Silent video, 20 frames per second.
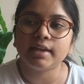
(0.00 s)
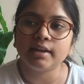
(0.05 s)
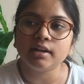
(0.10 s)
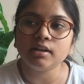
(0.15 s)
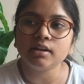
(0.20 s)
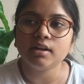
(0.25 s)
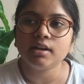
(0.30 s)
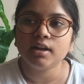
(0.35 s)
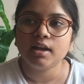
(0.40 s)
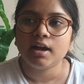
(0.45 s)
then
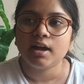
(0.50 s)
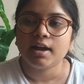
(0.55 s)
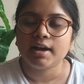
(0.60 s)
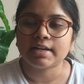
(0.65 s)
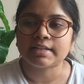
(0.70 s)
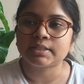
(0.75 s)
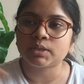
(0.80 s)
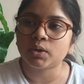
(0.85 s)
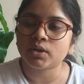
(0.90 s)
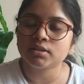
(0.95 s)

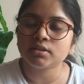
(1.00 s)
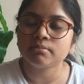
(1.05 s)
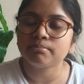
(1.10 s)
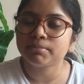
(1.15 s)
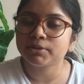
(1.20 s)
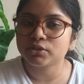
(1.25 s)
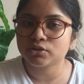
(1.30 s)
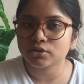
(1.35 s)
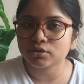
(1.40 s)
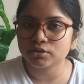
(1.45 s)
I saw some
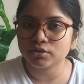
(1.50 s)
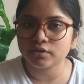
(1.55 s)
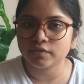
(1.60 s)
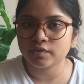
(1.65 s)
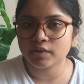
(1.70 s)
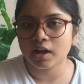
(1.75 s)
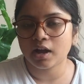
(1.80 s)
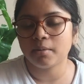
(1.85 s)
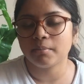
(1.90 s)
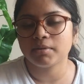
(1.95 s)
pictures of
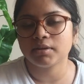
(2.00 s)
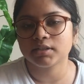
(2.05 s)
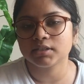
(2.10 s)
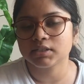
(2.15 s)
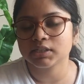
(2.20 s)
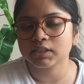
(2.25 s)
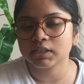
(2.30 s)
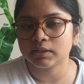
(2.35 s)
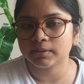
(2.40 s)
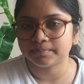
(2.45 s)

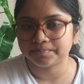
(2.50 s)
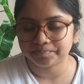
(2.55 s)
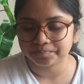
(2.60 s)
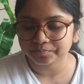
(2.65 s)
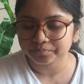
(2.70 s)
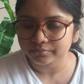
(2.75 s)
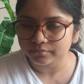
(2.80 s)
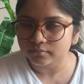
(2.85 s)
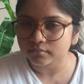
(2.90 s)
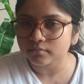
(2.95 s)
Kama's
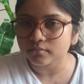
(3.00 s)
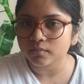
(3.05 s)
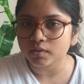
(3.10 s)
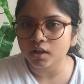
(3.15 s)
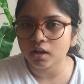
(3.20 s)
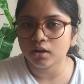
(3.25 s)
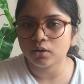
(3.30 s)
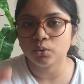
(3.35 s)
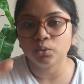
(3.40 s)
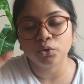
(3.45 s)

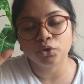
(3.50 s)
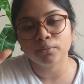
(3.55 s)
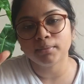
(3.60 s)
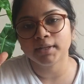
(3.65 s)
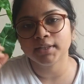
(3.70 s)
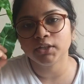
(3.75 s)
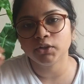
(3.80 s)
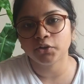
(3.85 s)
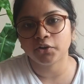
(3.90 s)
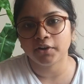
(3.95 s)

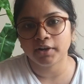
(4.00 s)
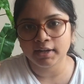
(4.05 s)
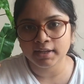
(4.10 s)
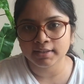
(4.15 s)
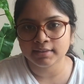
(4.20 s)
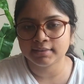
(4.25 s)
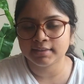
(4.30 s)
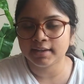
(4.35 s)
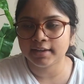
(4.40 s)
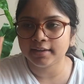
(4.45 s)
kumkumadi oil,
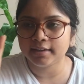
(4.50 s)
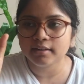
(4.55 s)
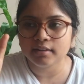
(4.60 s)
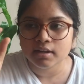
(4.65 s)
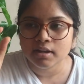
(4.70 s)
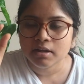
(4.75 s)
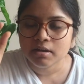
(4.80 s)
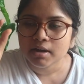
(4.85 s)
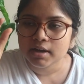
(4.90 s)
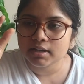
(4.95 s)
and there
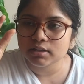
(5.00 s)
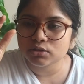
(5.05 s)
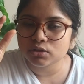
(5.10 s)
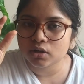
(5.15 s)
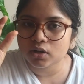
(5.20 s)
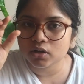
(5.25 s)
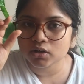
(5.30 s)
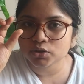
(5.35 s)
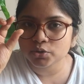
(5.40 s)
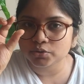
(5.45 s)
I
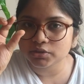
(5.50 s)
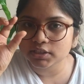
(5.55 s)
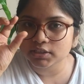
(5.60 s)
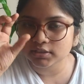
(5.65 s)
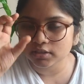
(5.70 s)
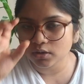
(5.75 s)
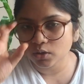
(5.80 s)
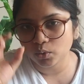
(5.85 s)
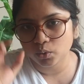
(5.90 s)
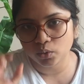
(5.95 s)
saw a chota
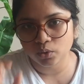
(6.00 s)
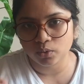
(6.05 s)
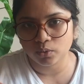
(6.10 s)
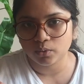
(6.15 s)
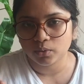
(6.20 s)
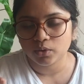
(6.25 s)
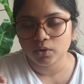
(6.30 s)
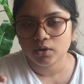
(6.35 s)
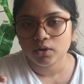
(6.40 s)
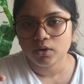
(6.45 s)
sa
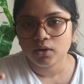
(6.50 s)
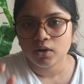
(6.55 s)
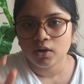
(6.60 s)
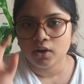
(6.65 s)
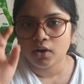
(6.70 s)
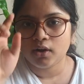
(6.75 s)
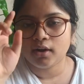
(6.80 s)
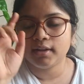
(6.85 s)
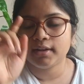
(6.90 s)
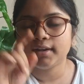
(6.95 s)
logo.
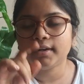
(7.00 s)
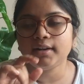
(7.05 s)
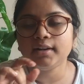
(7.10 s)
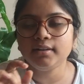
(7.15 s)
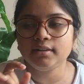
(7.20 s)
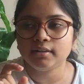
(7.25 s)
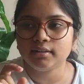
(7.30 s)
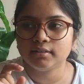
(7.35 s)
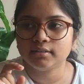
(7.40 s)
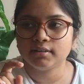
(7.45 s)
On
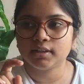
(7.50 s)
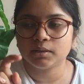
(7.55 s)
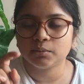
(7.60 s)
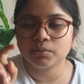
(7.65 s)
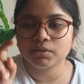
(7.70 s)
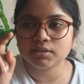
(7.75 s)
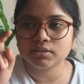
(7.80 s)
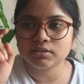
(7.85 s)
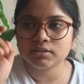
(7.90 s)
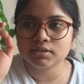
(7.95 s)
it, there
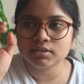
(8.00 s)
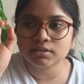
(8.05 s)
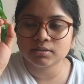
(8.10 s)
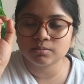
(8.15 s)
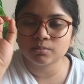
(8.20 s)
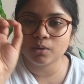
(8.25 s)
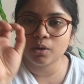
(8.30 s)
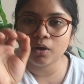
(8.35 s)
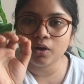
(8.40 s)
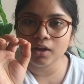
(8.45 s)
was this
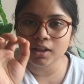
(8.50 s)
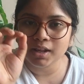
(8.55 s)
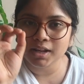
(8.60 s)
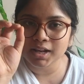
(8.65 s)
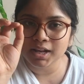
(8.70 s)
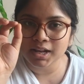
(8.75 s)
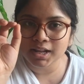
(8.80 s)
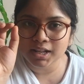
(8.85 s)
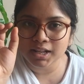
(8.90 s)
small